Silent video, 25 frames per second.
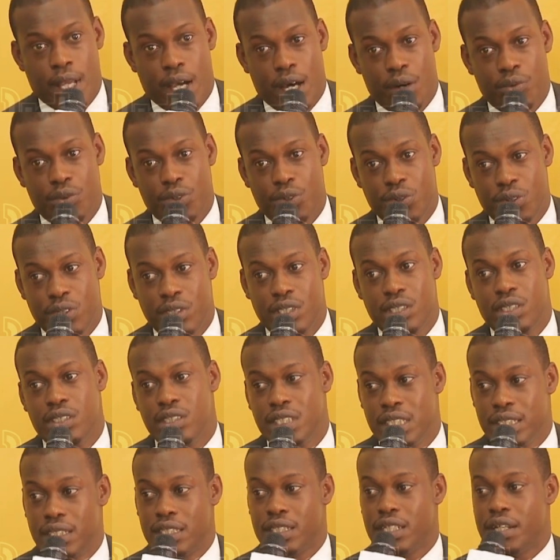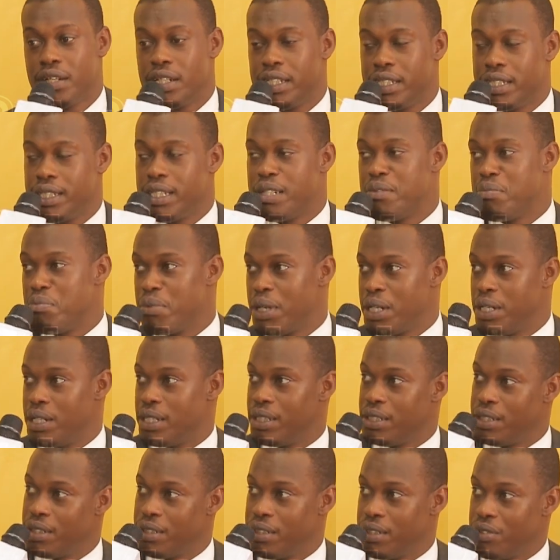And we don't necessarily need
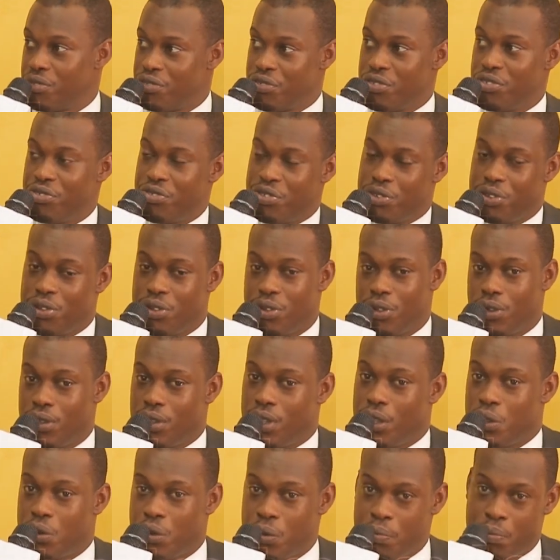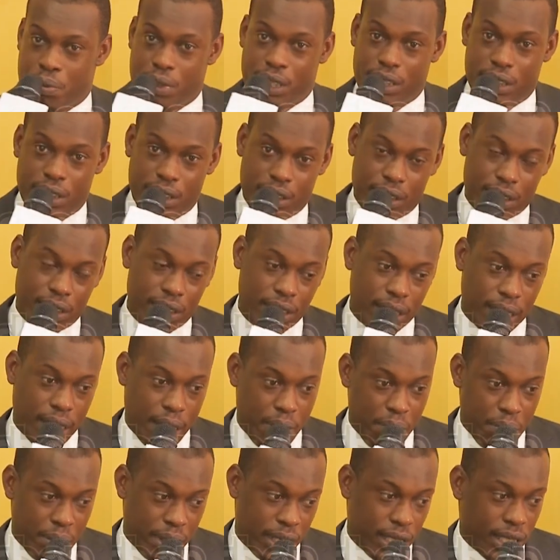money. If, if you're a corporate
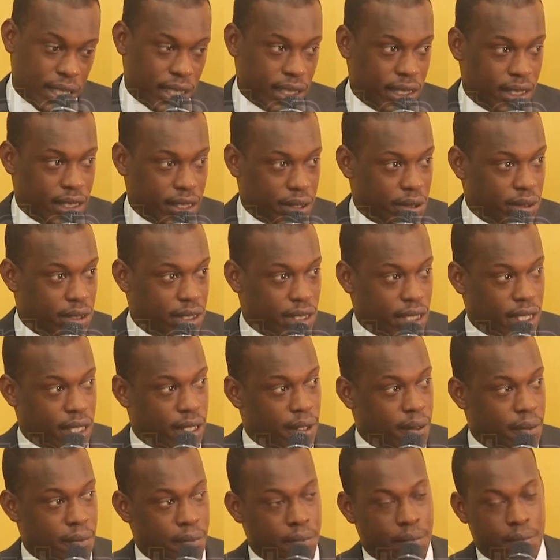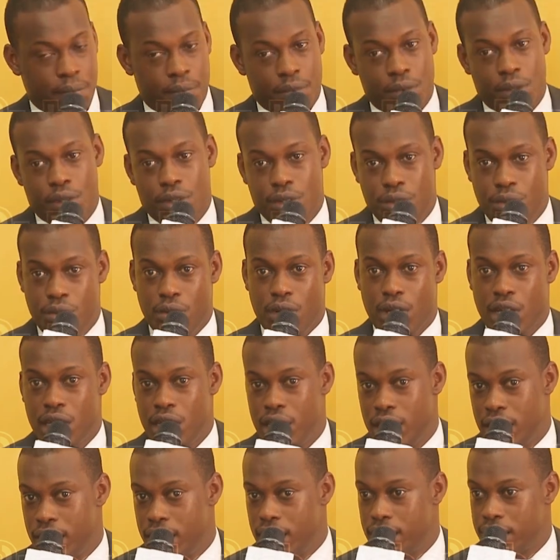company that is out there, you
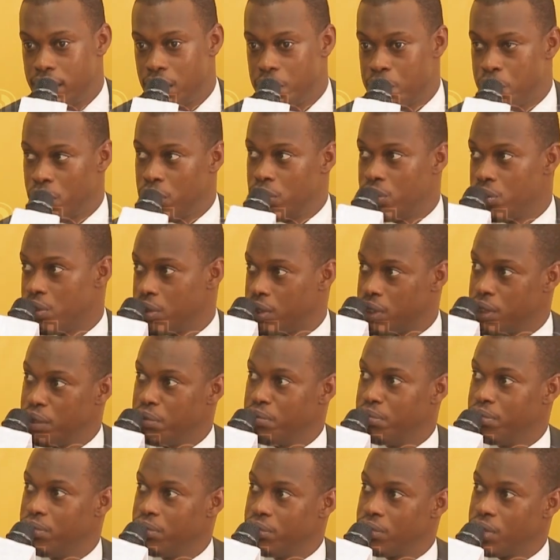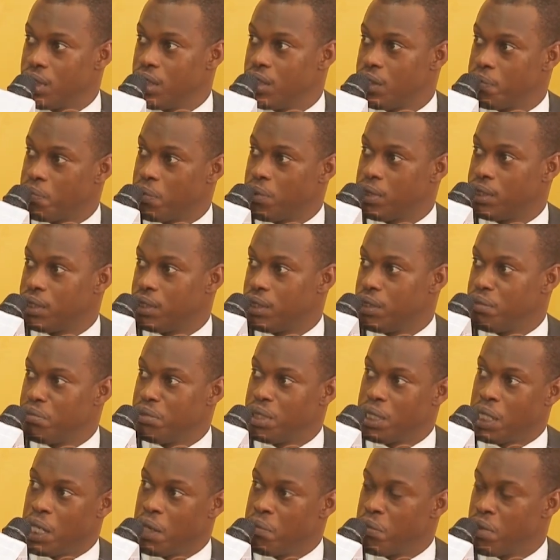can uh, support your team, transport
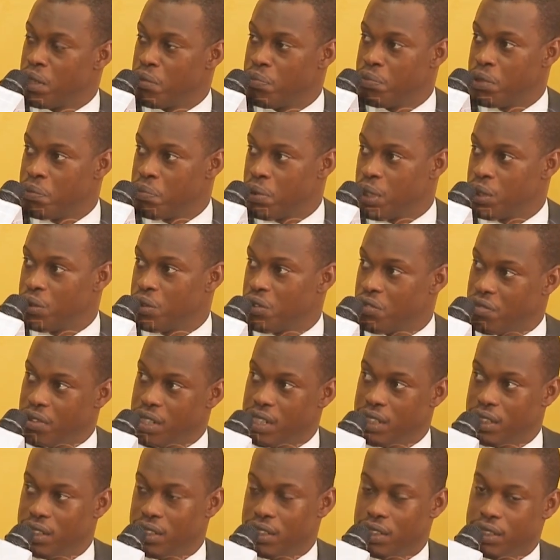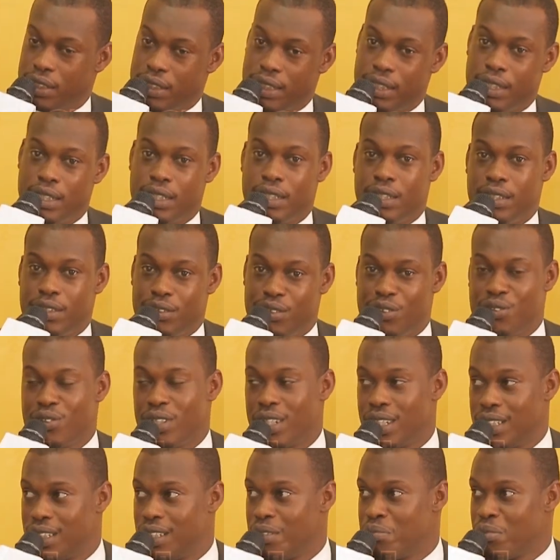them, they come and be part of us you know,
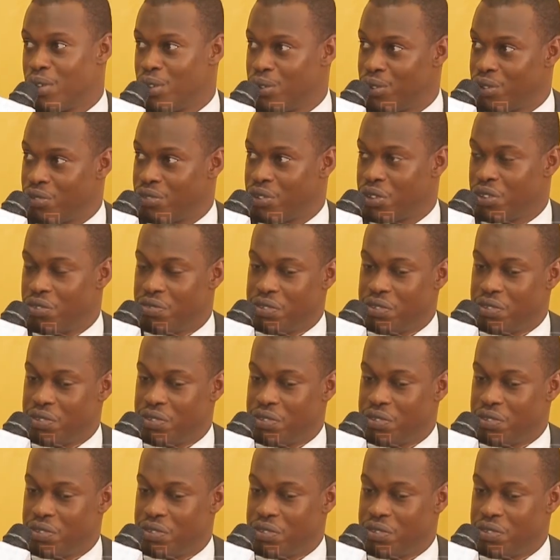get them out of the